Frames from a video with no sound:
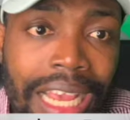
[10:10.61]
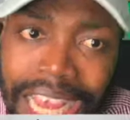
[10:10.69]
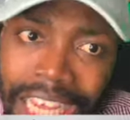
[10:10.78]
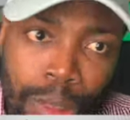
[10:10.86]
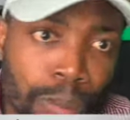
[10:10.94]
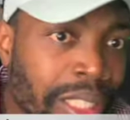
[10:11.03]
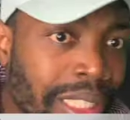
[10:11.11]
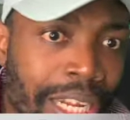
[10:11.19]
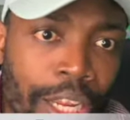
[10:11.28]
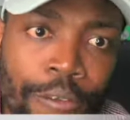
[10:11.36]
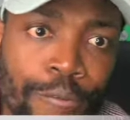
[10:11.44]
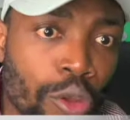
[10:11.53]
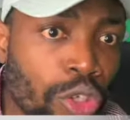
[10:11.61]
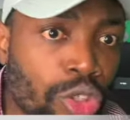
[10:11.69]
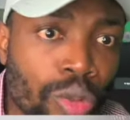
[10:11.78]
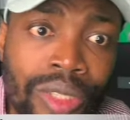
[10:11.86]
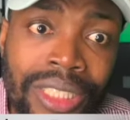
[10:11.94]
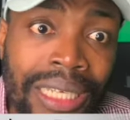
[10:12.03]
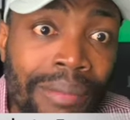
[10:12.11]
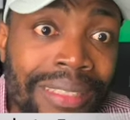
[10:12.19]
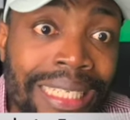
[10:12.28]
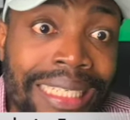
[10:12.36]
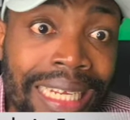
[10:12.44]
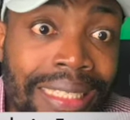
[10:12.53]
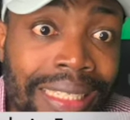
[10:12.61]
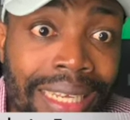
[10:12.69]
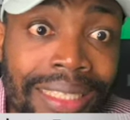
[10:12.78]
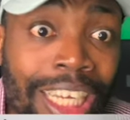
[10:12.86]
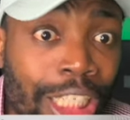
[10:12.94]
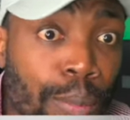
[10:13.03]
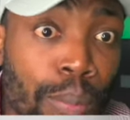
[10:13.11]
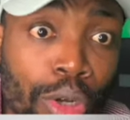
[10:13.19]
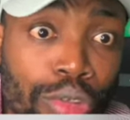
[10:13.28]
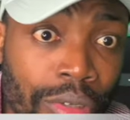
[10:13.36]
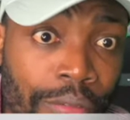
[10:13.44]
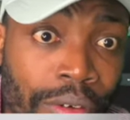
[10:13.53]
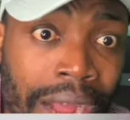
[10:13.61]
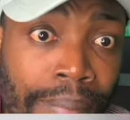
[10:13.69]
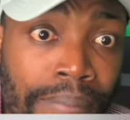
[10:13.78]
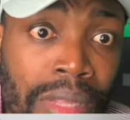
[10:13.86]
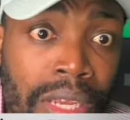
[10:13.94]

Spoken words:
especially if you're doing something delicate as poultry farm,